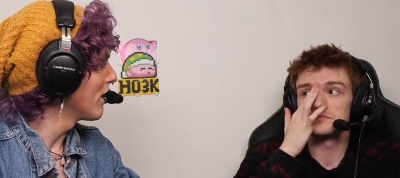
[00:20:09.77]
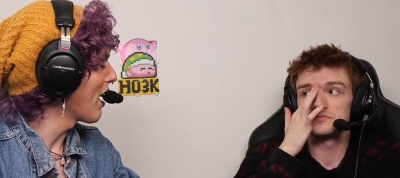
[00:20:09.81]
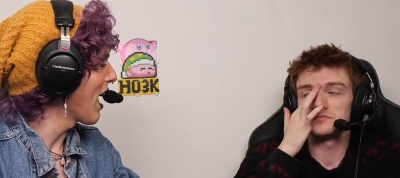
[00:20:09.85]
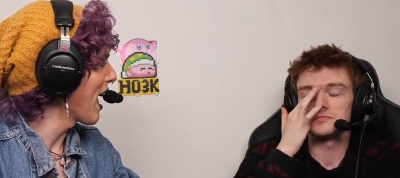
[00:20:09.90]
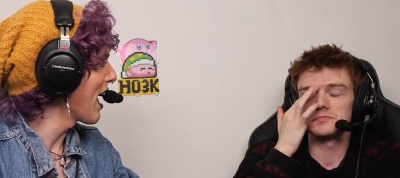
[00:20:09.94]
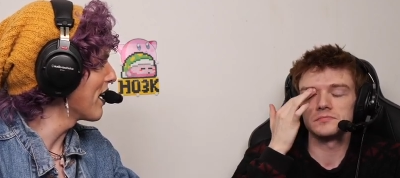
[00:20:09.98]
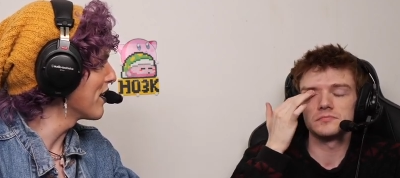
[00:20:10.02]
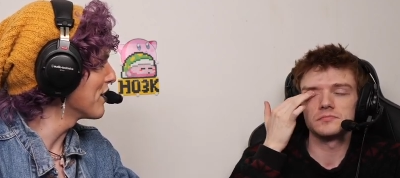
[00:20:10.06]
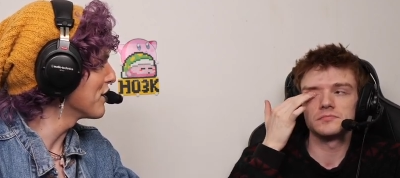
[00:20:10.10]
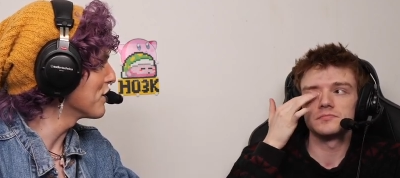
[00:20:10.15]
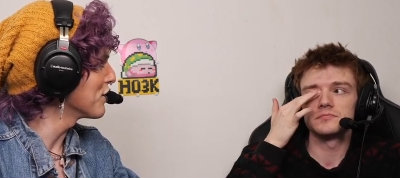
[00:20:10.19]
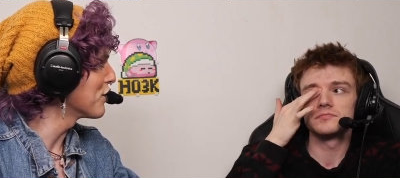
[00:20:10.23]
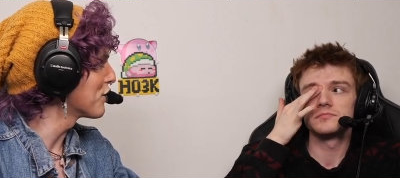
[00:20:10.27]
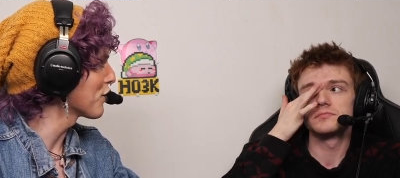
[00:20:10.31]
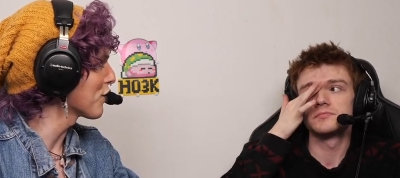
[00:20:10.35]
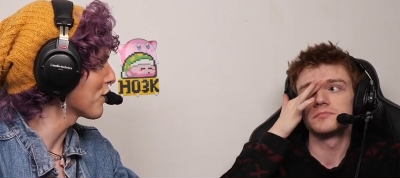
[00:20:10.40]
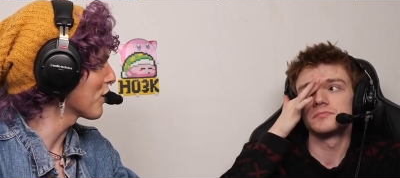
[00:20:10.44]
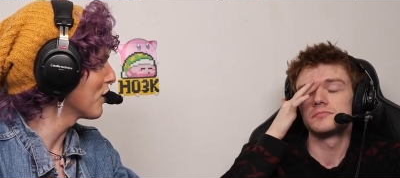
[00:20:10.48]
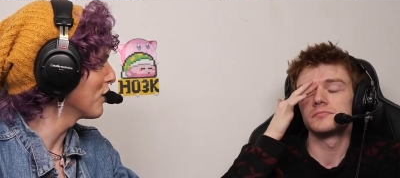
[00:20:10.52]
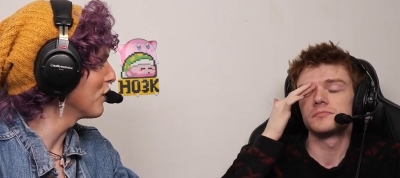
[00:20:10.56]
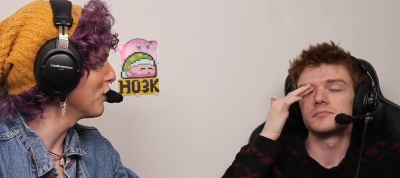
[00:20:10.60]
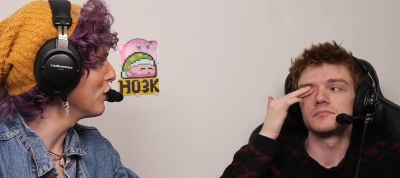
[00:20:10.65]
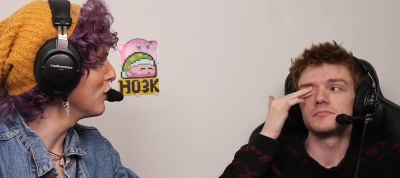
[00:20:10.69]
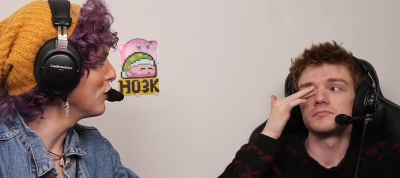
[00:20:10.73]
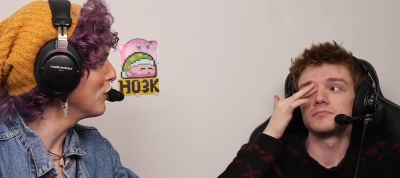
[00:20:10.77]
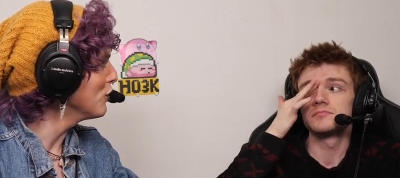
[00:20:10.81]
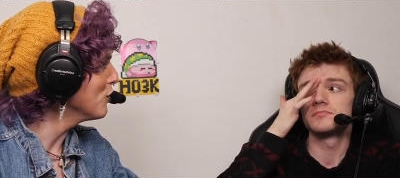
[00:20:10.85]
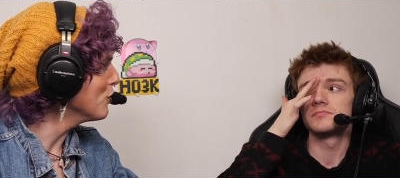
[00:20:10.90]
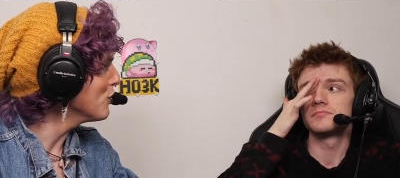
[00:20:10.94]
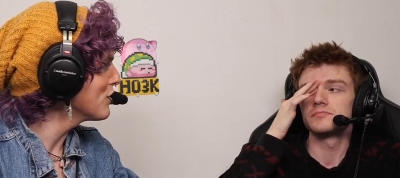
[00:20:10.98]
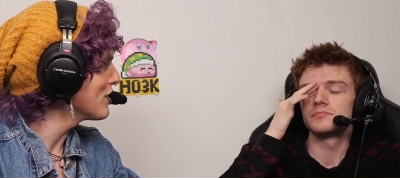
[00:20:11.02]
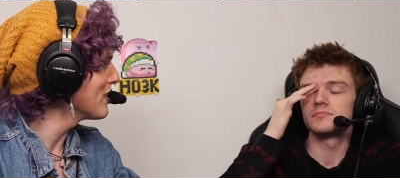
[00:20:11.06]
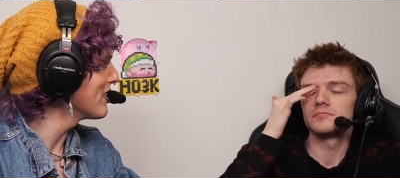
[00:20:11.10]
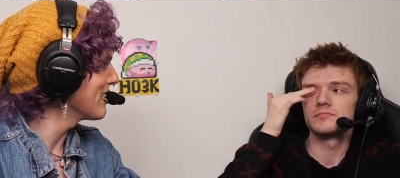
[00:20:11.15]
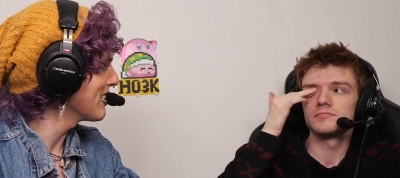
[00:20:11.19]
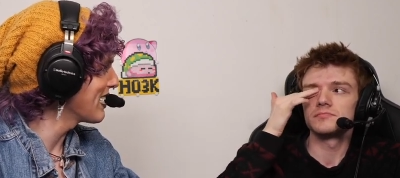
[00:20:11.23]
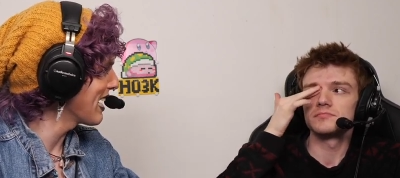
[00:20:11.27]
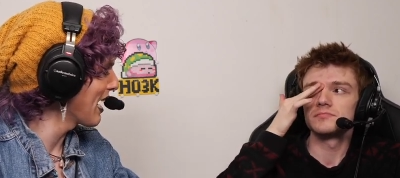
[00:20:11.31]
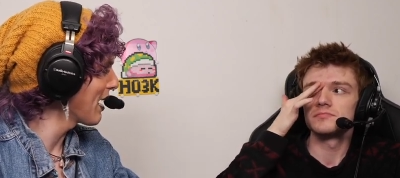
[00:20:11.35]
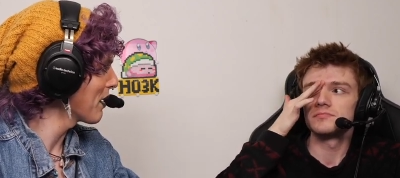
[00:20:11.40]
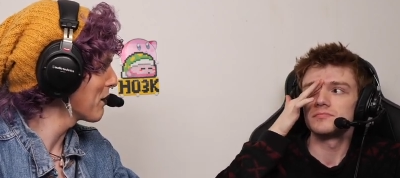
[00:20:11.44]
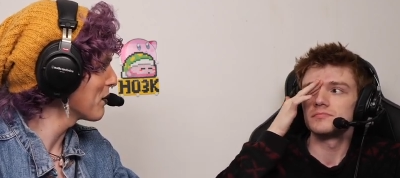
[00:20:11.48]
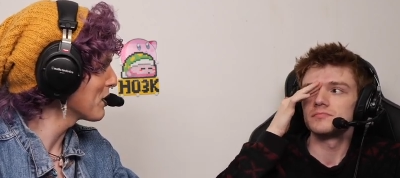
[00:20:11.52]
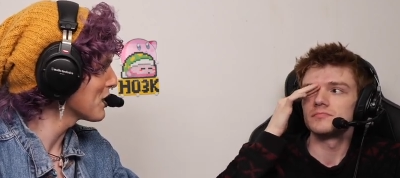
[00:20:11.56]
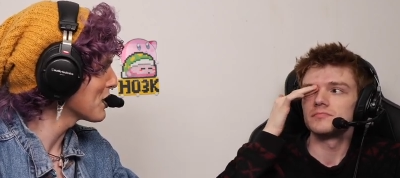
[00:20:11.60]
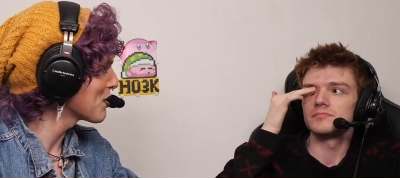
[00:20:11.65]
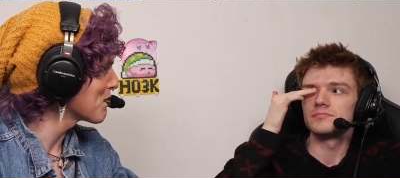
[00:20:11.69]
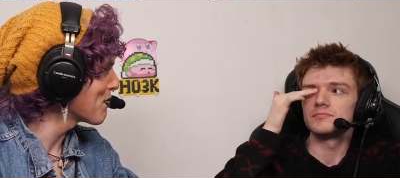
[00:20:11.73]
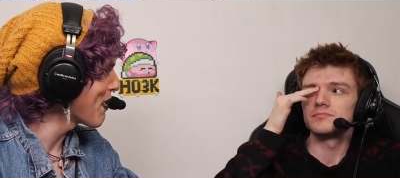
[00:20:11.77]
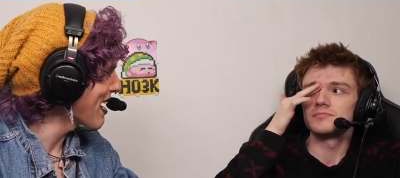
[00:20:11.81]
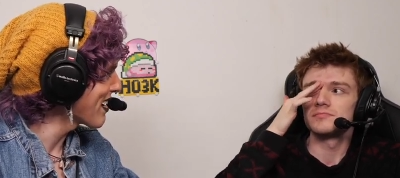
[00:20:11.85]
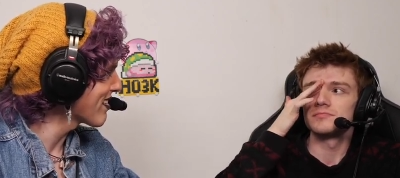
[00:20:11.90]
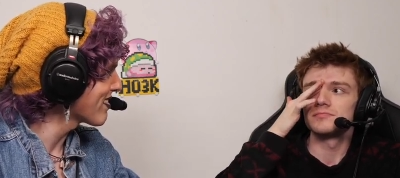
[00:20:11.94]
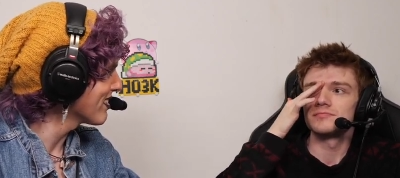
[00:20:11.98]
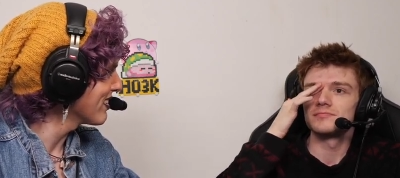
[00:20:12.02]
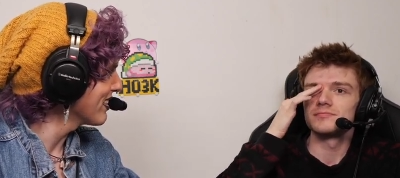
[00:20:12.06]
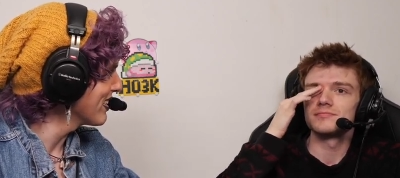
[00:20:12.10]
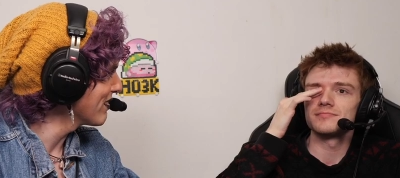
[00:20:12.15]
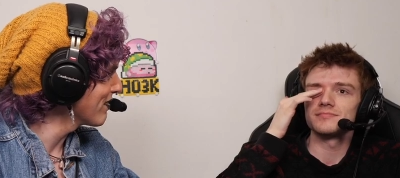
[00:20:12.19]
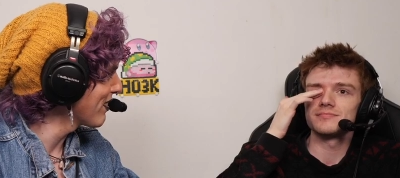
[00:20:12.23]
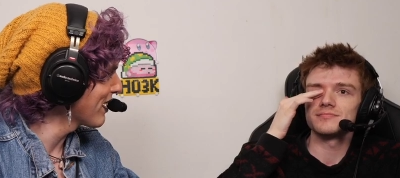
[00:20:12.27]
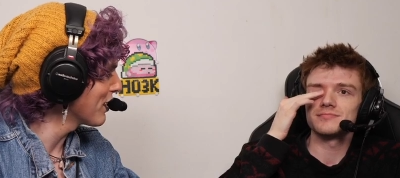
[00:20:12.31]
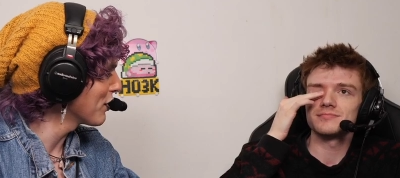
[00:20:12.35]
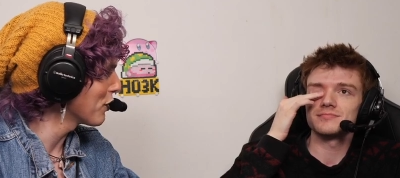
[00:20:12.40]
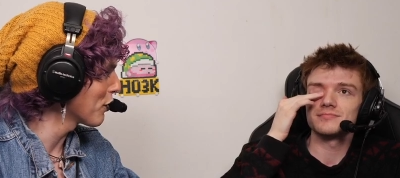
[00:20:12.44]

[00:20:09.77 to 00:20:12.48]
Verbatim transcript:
Speaker 1: and your illusion game especially, right?